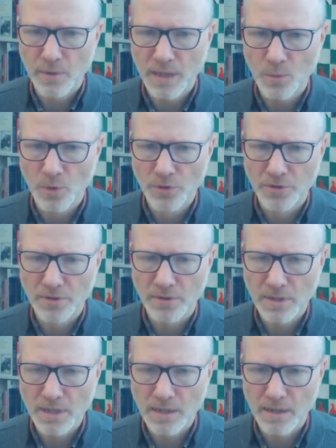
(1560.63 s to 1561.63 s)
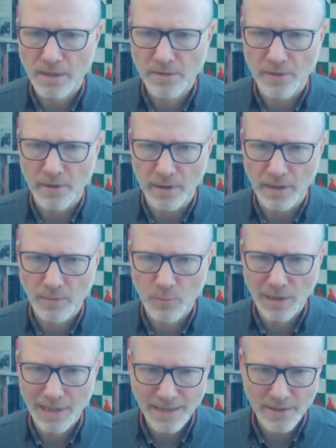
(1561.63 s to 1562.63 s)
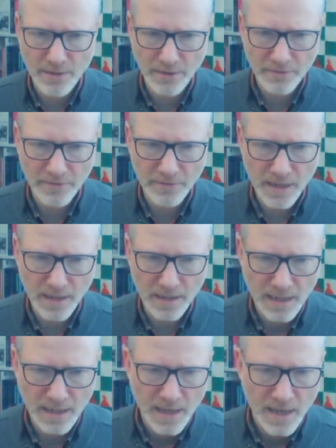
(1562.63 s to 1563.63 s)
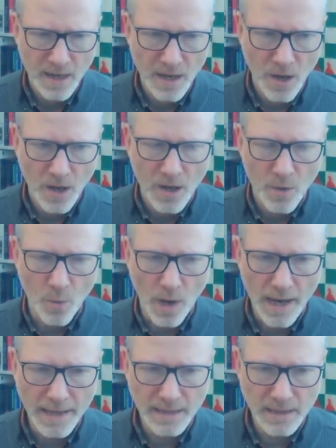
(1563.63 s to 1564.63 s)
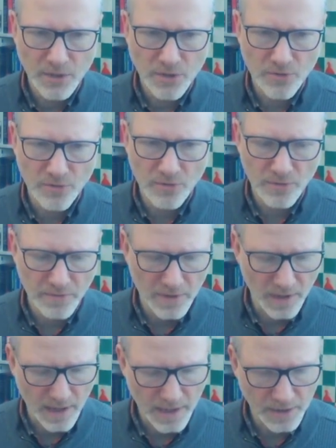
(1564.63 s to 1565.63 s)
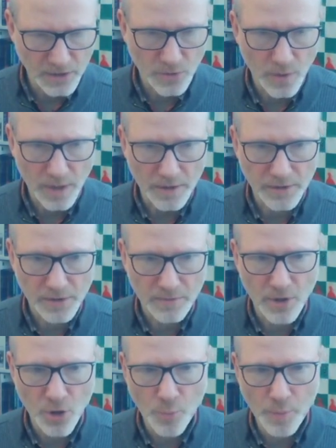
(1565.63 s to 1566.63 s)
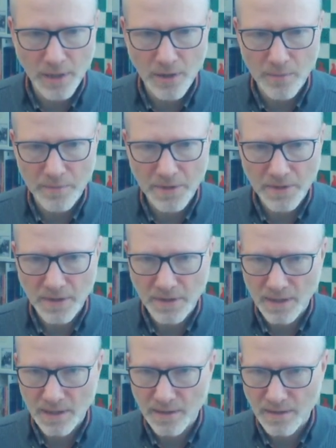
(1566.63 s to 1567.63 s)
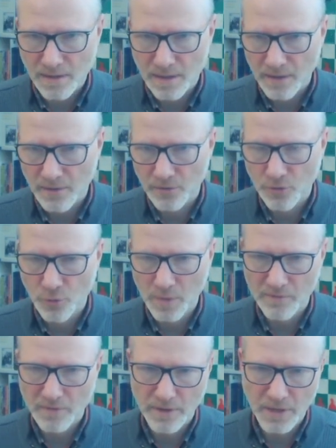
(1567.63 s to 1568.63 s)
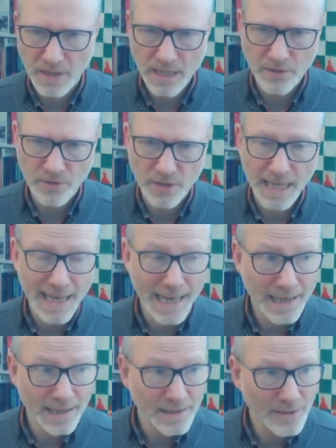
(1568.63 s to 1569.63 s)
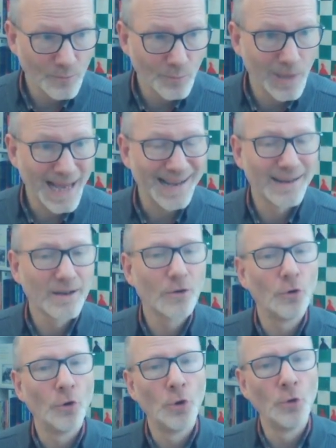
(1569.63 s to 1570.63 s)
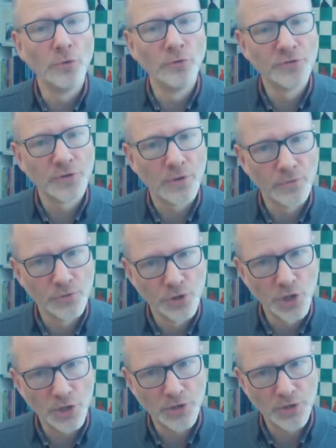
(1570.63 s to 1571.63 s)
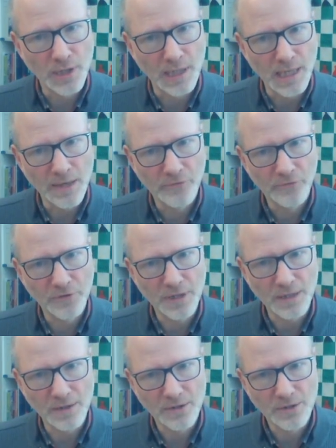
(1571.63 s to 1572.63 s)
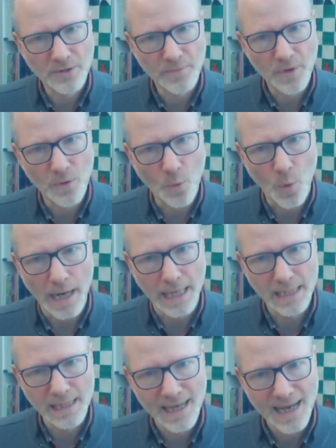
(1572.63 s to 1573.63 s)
he wants to take that target. But let's not forget, white is strong on the light squares. Opening up this Italian diagonal could be very dangerous. And black also just gifted white